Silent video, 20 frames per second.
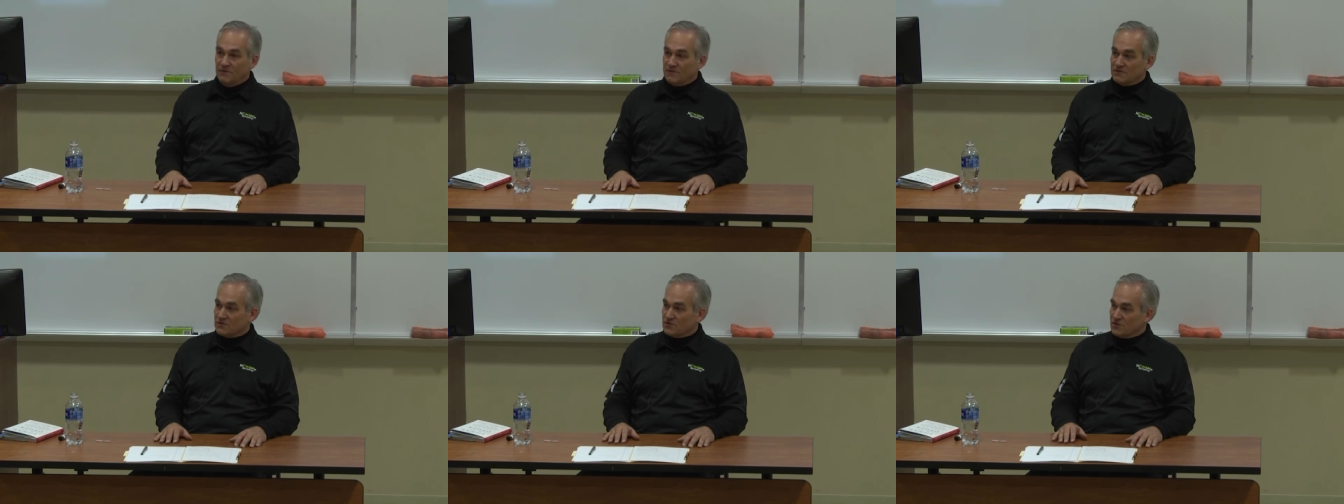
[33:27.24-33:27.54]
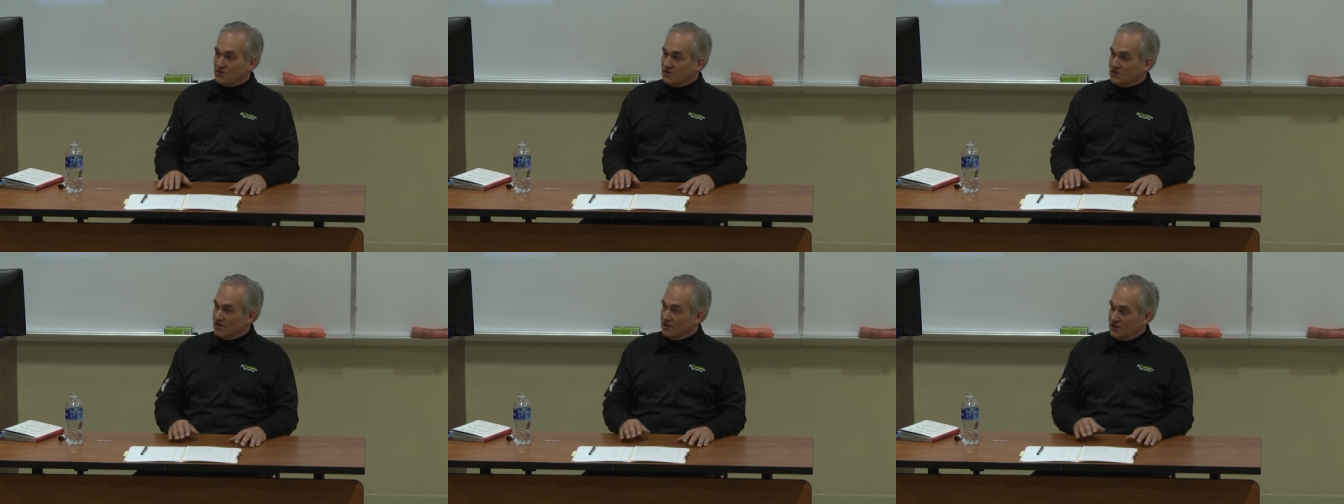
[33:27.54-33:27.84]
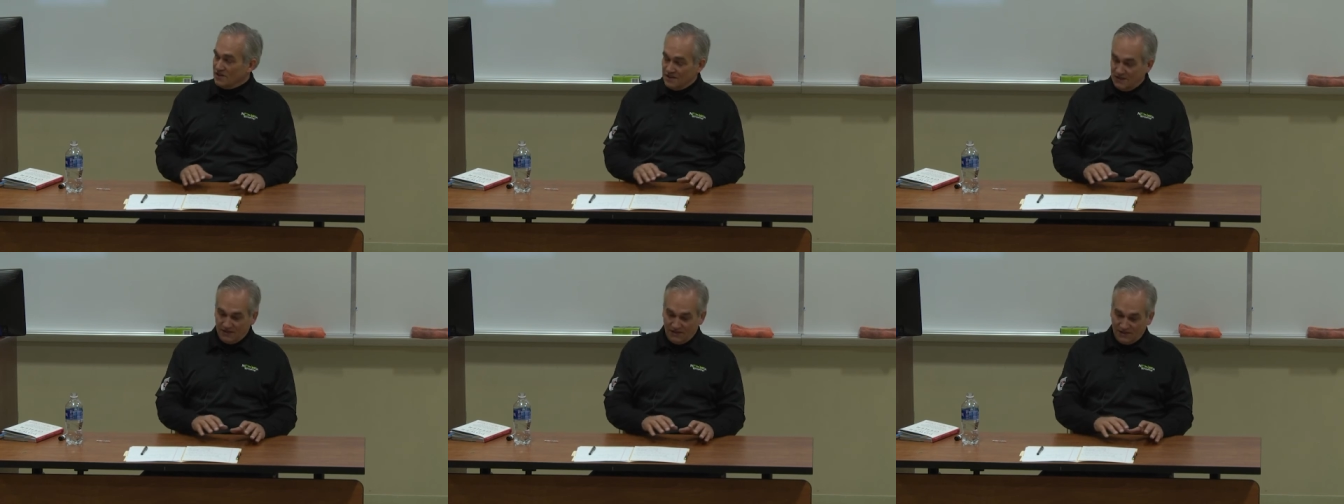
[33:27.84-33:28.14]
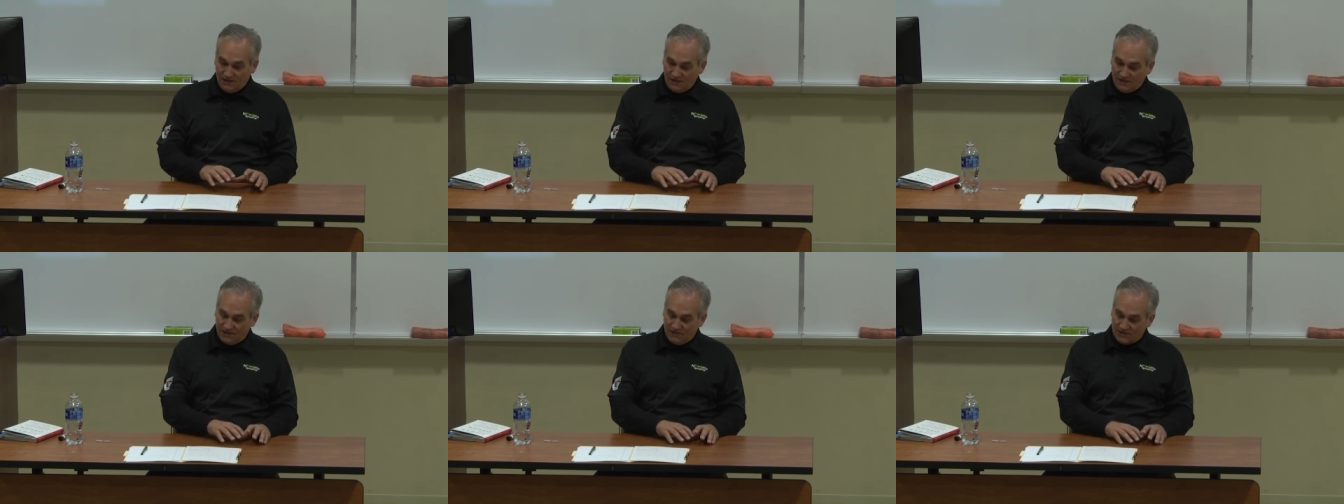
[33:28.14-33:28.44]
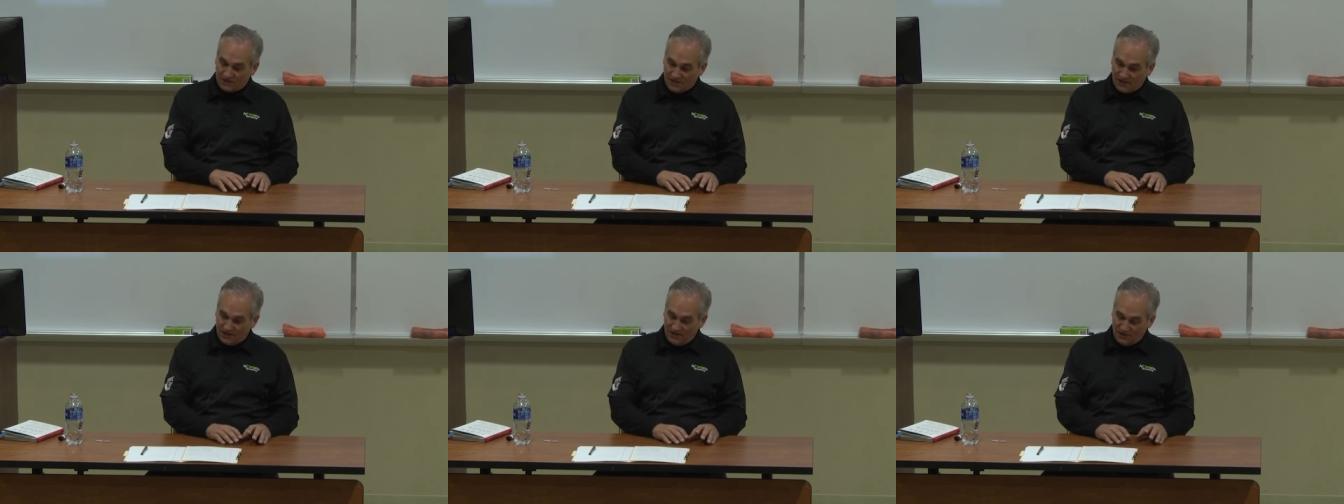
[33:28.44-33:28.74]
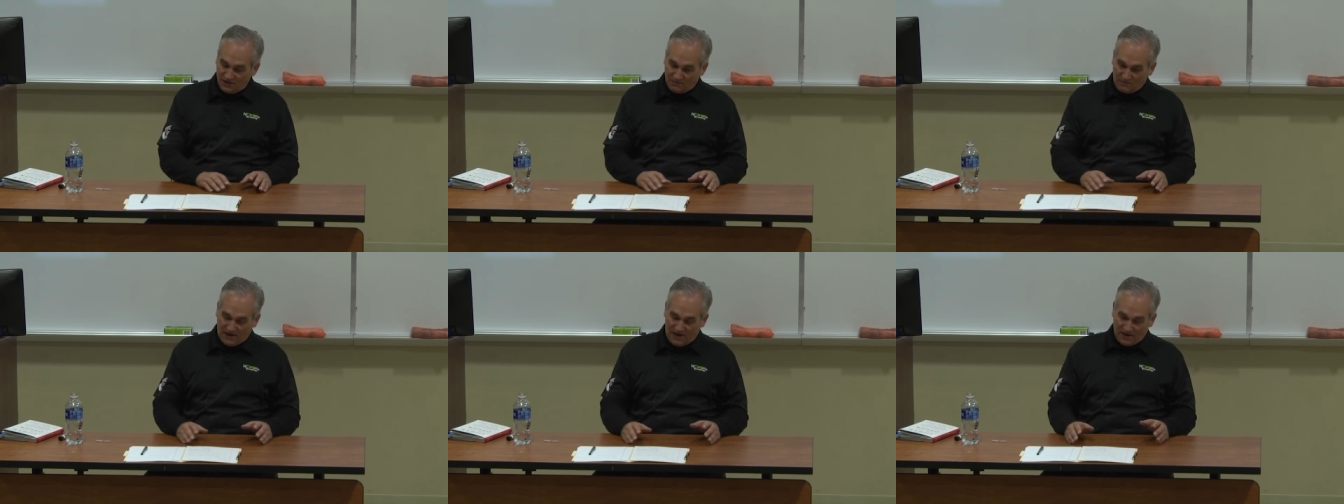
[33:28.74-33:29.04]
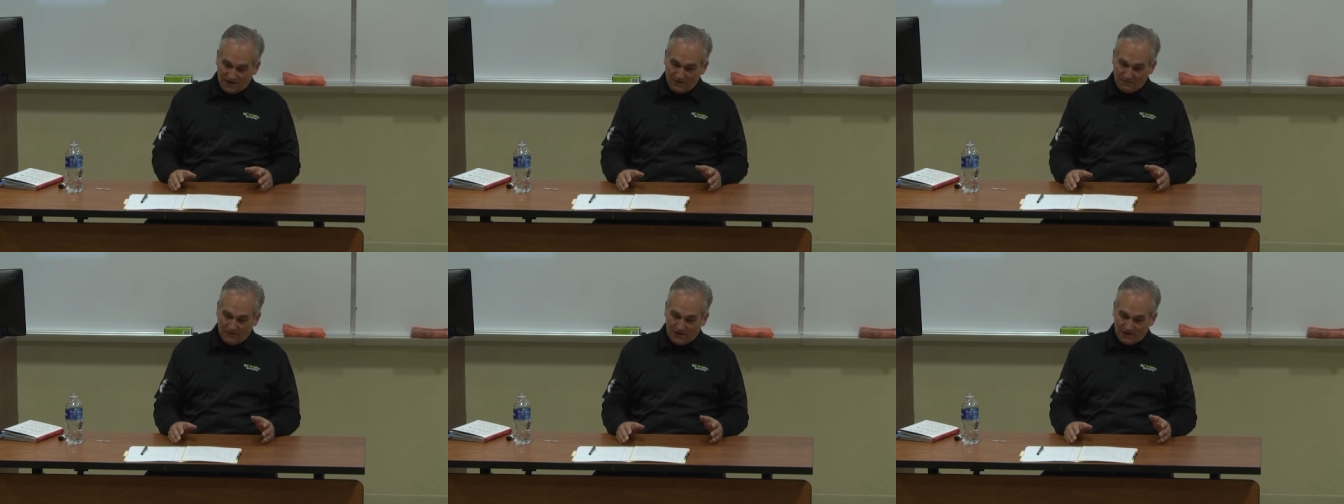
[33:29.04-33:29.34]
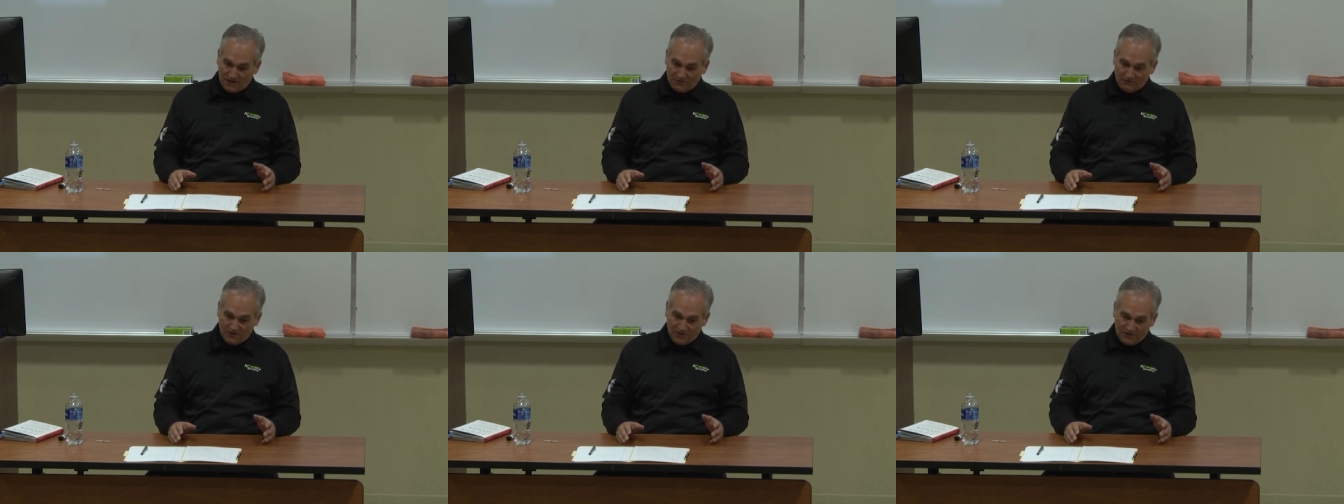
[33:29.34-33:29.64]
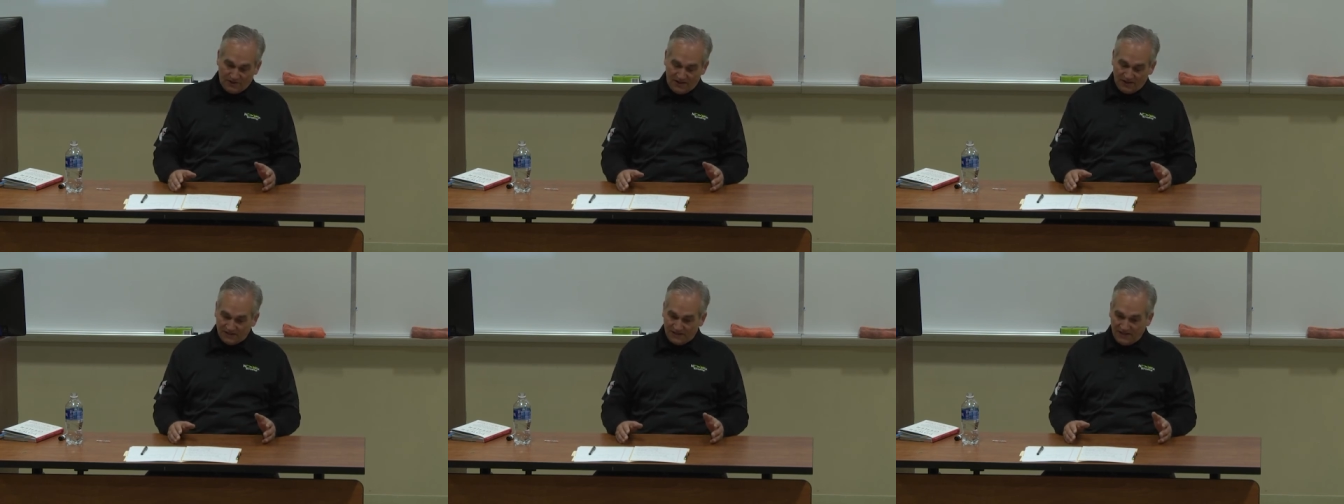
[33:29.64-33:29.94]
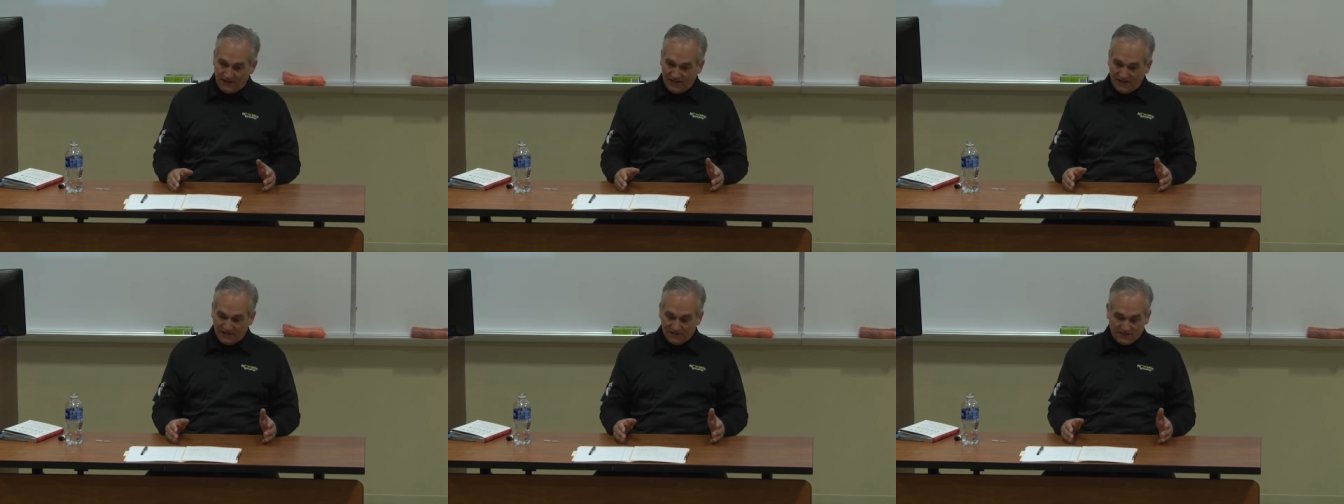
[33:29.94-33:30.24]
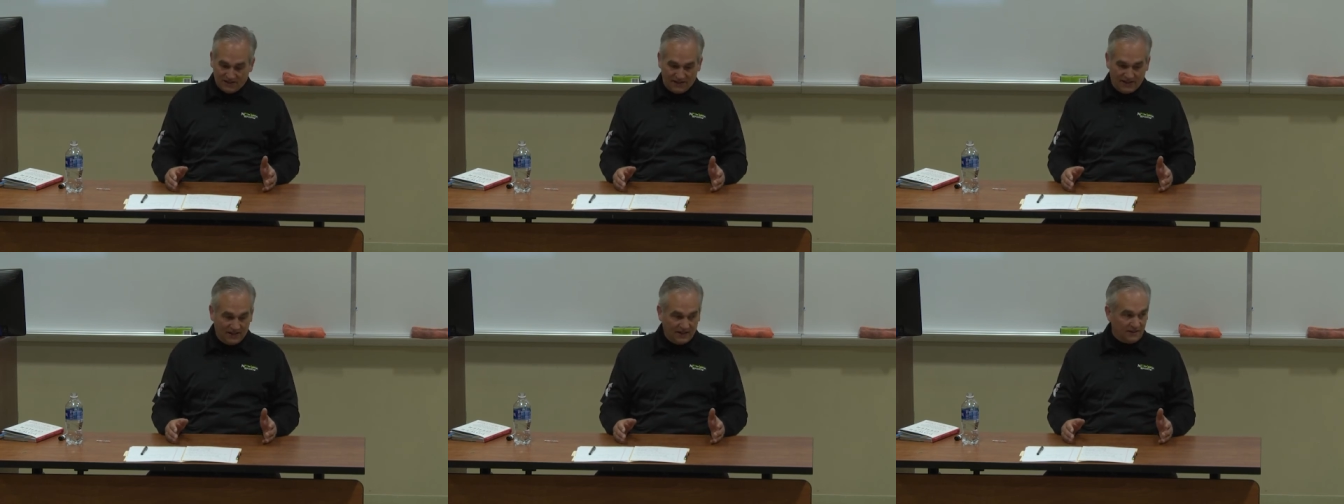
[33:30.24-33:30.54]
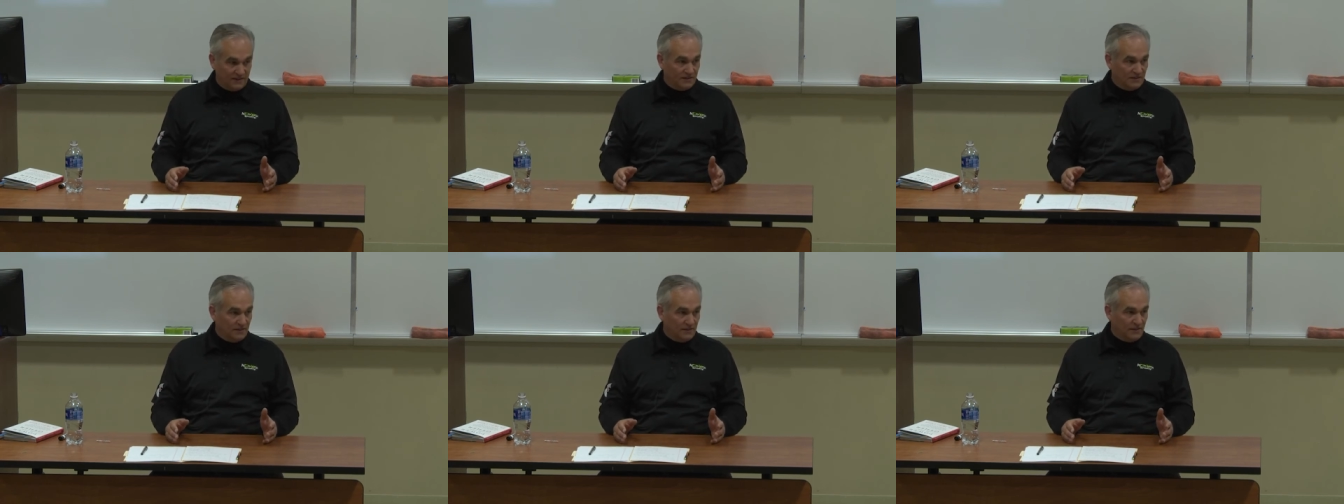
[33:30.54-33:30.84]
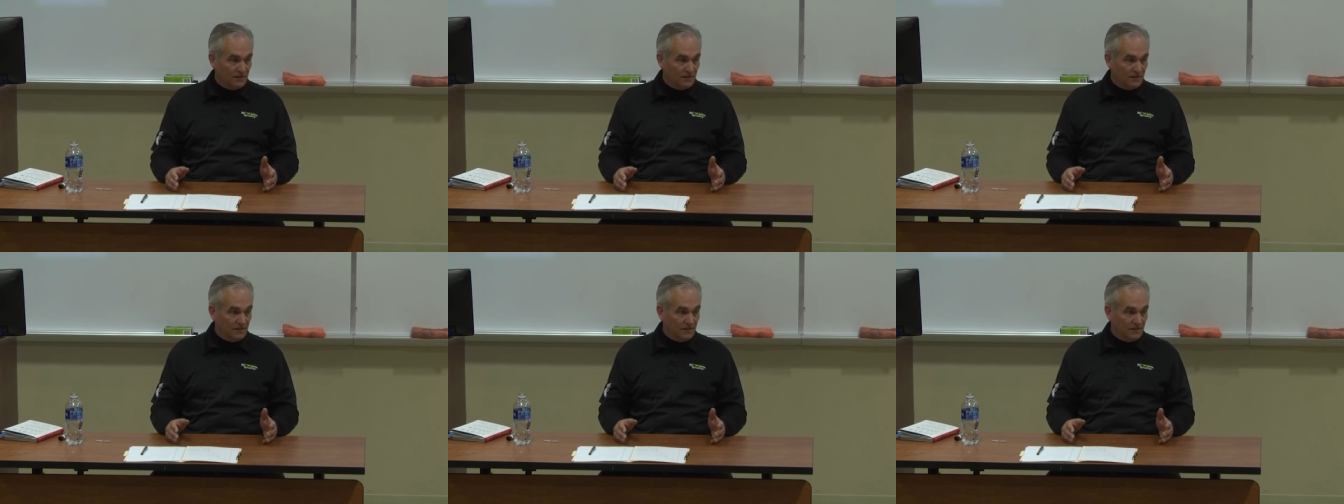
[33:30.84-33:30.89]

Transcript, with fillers: So, you know, as I look back on my career at Auntie Anne's, I had,